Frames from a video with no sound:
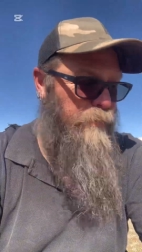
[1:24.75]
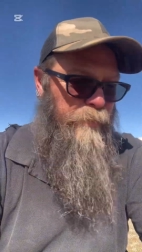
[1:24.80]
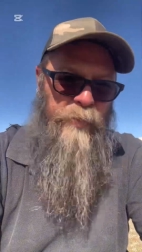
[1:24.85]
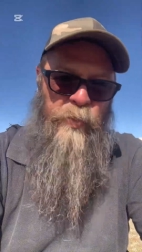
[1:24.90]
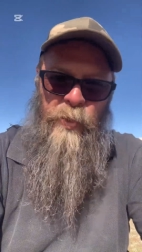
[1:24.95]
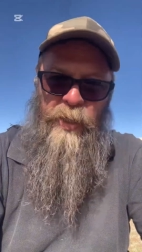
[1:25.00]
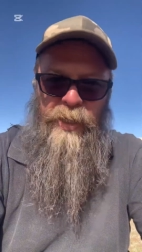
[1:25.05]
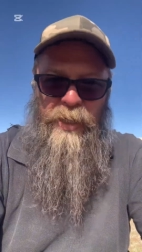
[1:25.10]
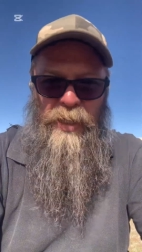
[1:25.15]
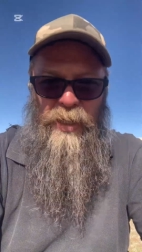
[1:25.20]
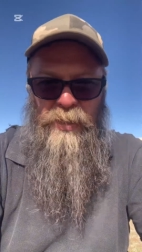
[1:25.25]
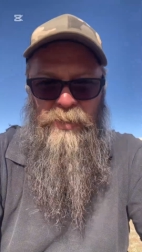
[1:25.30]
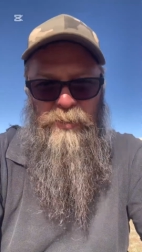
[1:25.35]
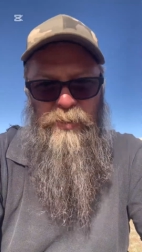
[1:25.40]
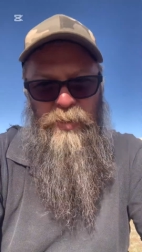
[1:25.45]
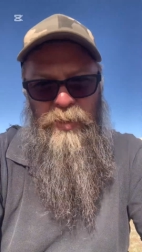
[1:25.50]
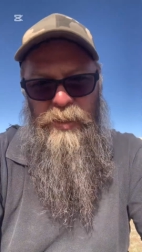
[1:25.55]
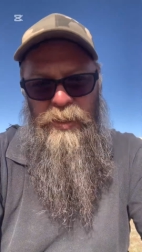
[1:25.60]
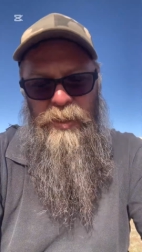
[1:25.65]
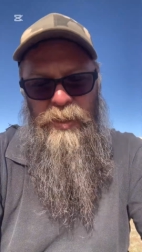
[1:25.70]
20 k's,
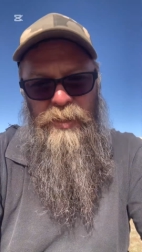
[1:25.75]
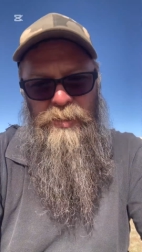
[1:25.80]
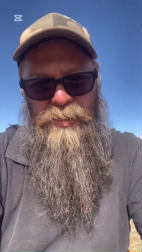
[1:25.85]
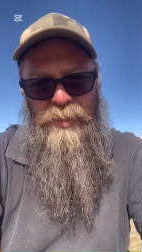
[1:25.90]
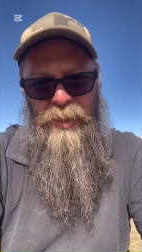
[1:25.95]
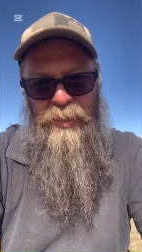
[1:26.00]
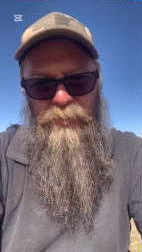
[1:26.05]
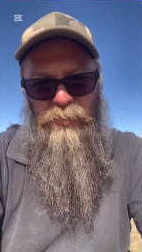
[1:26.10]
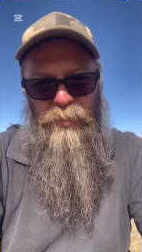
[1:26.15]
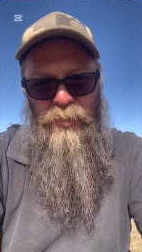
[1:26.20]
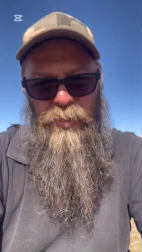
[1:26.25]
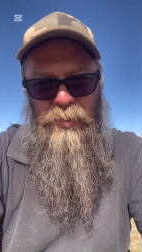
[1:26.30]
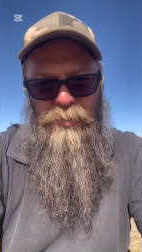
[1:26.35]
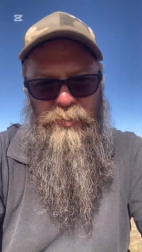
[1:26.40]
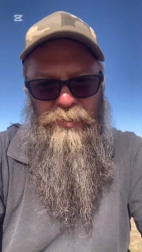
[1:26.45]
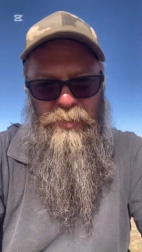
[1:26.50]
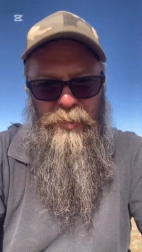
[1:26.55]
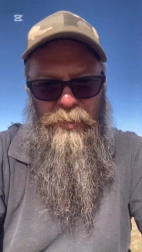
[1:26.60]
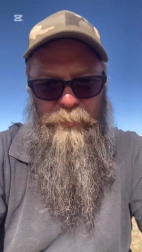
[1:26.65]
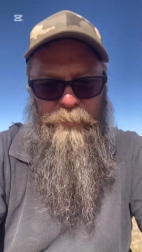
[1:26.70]
30 k's down the road,
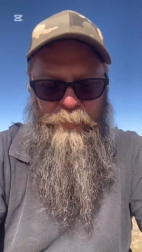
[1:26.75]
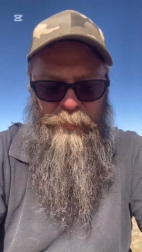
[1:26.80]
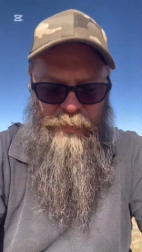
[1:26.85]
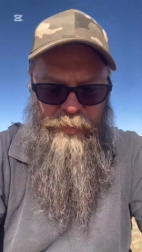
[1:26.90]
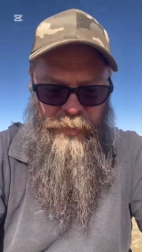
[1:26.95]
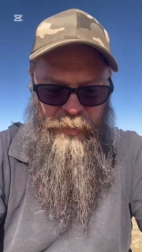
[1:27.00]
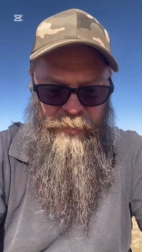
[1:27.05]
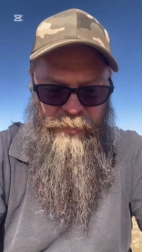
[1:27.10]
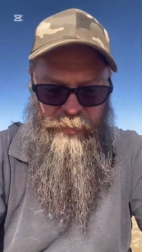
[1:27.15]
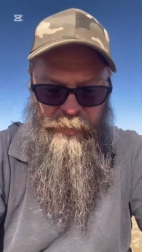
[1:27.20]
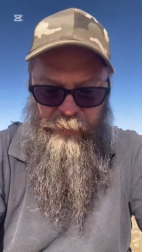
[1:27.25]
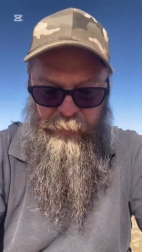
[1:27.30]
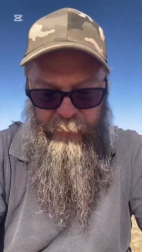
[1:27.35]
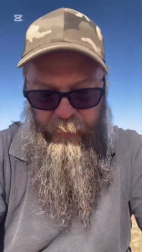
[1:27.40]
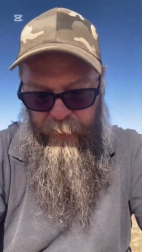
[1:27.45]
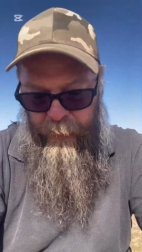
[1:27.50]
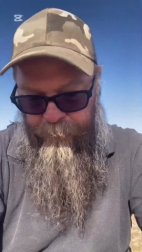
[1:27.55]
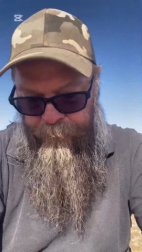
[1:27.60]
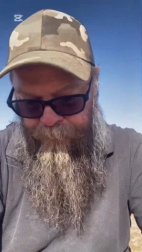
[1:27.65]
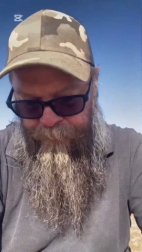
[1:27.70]
so in the city
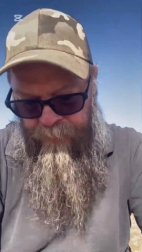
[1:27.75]
there.